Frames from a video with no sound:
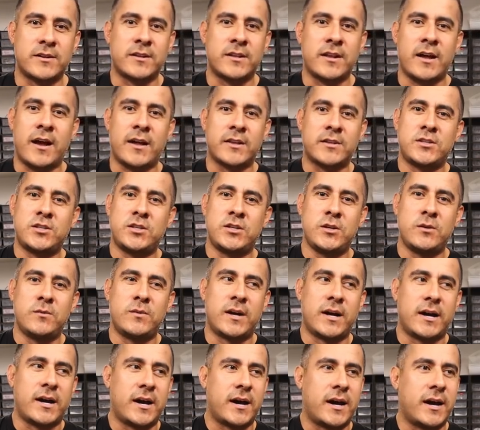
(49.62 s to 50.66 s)
are not
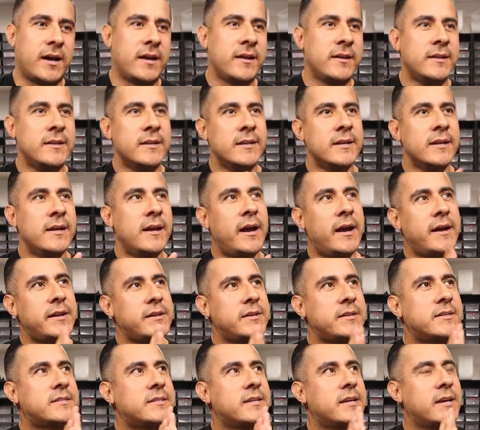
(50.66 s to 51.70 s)
too, uh, how
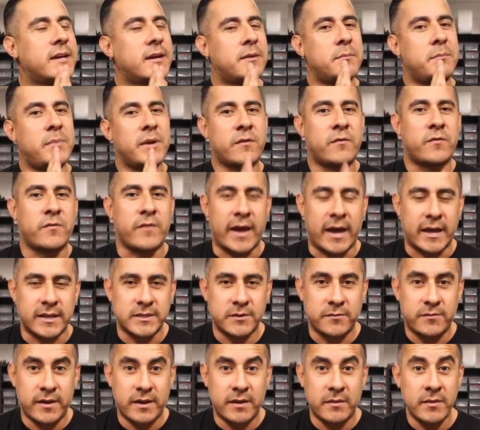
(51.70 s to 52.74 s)
do you say, uh, big
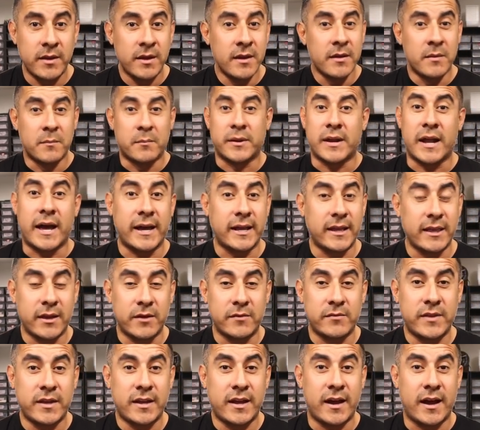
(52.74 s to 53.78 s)
fans of him. But I
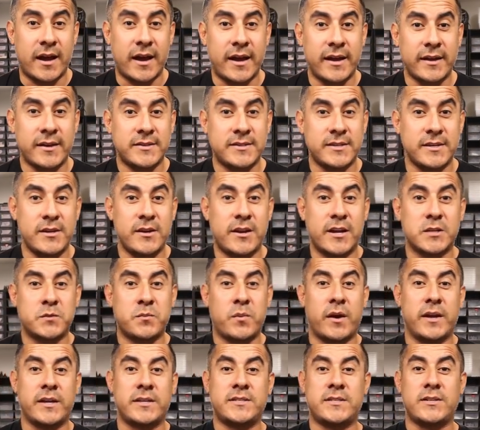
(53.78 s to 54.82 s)
love the guy. You see, you guys
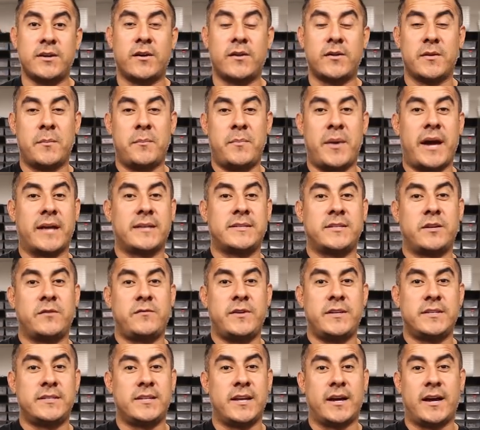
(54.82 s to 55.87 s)
probably see all the bad
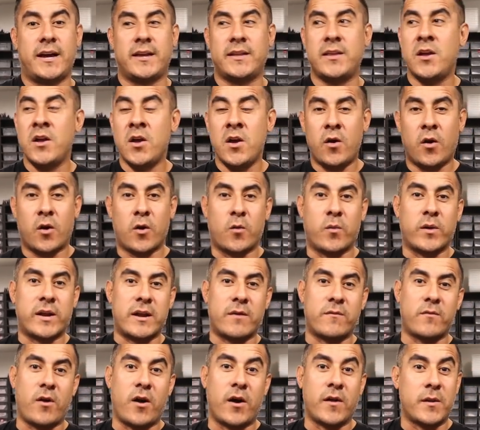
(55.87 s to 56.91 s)
stuff he's done or
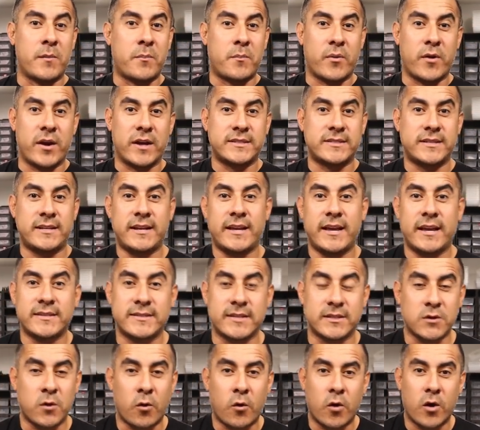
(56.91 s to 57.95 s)
whatever, all the press that he
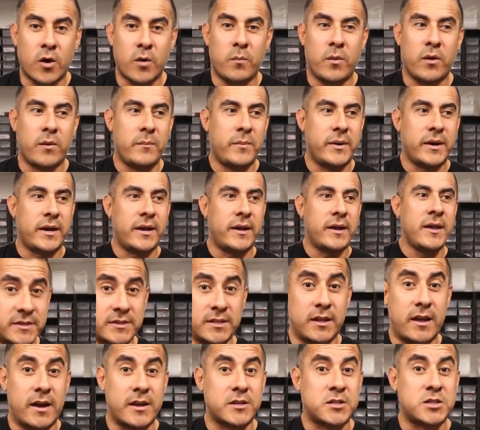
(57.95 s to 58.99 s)
gets. That's horrible, but
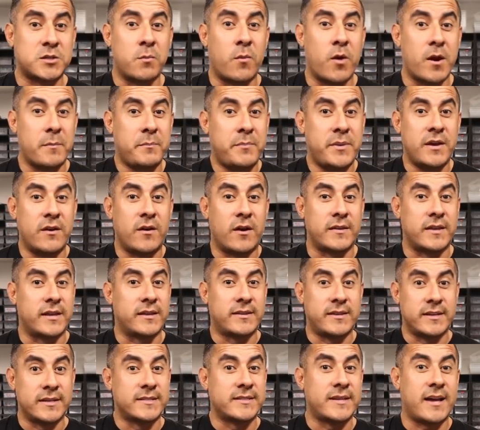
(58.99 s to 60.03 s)
it's a lot of smart P R
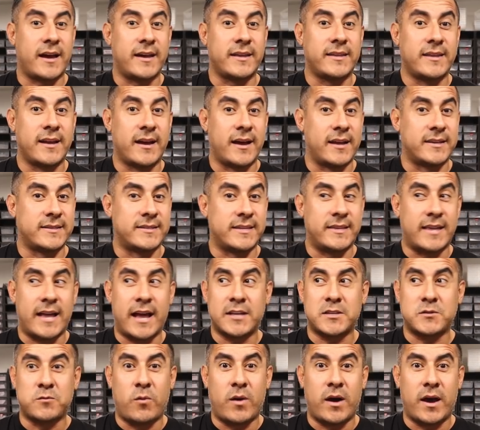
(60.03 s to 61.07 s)
that this guy does, and
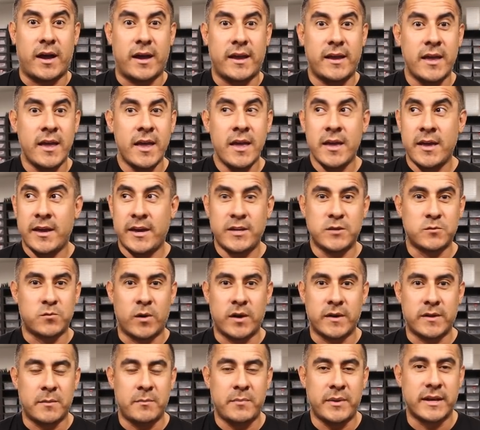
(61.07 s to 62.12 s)
that's why he's
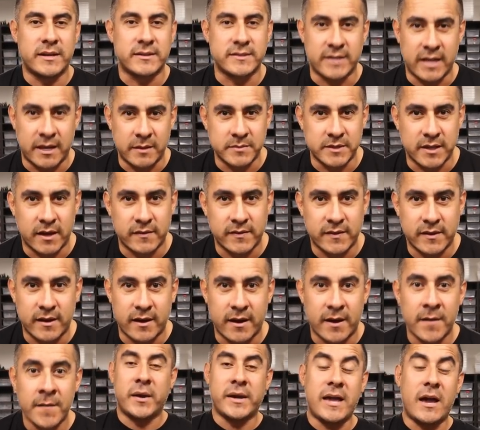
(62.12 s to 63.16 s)
one of the biggest names out
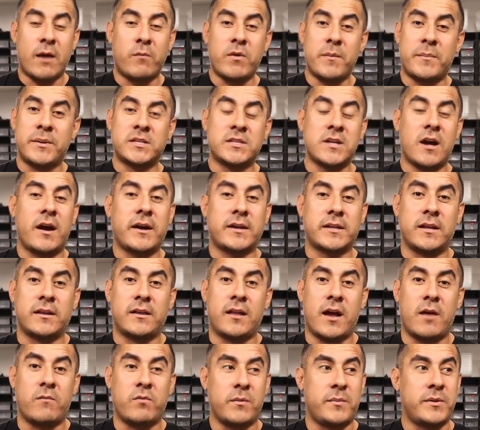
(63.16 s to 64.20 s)
there. But yeah, we've been talking a
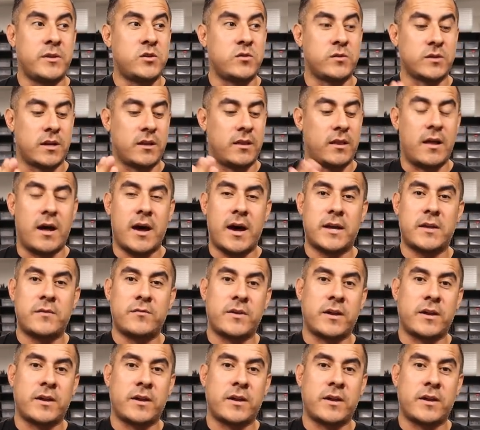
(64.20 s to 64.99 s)
lot, we've been doing a lot